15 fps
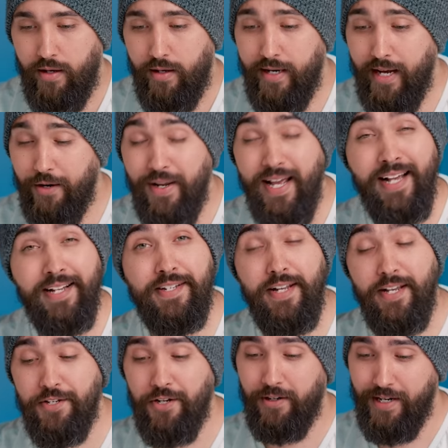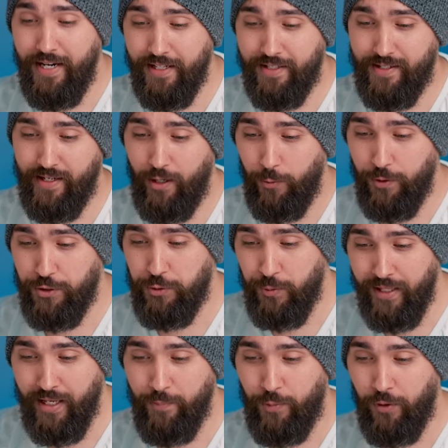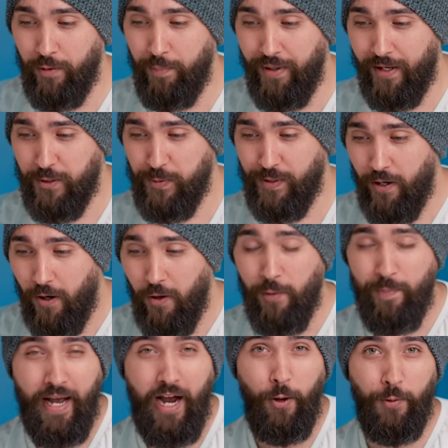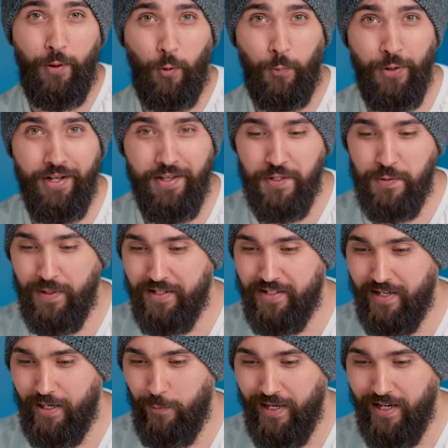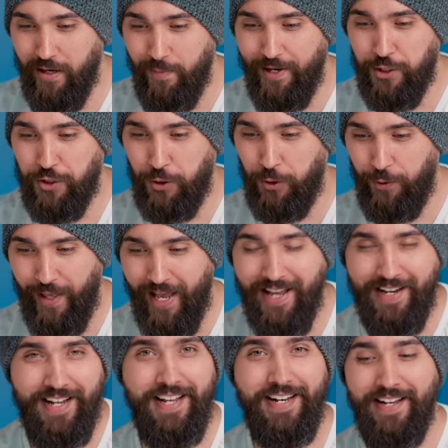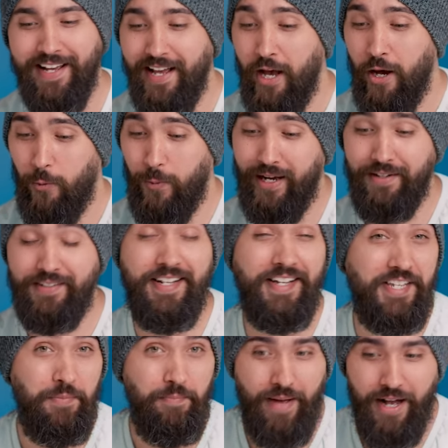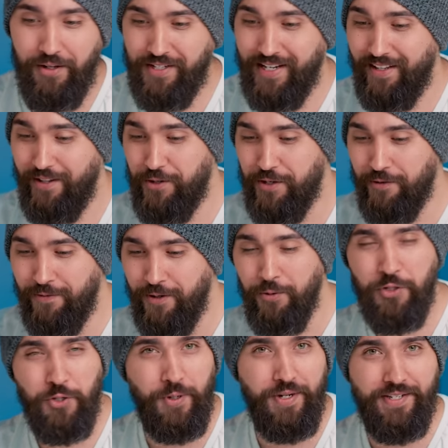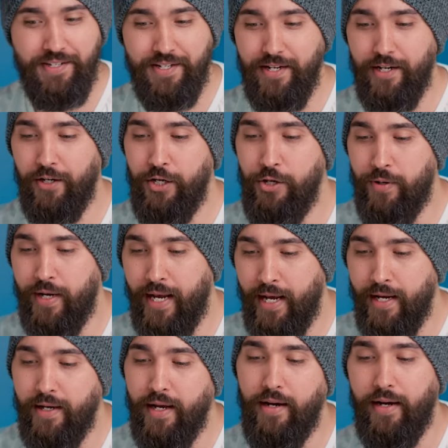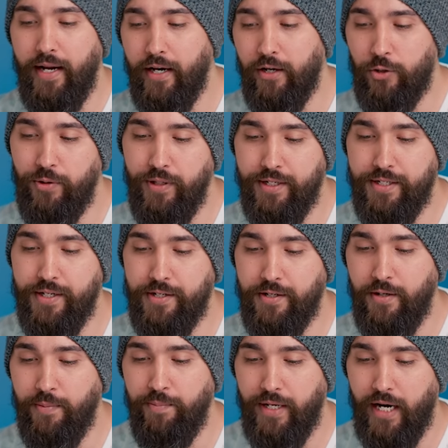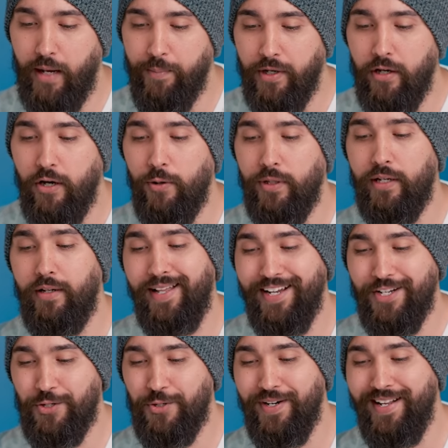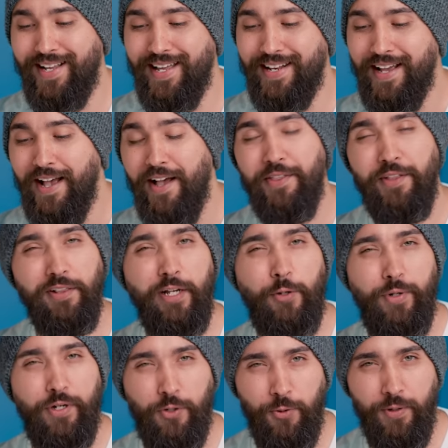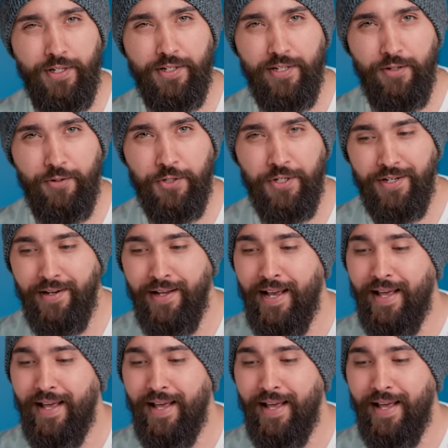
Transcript: Now next is our heatsink, which is really important because with all the power that we're putting in this PC, we need to make sure that it, well, doesn't melt. And there's a few choices here. You can get an air cooling system, but I'm gonna go a little extra to get the liquid cooling solution.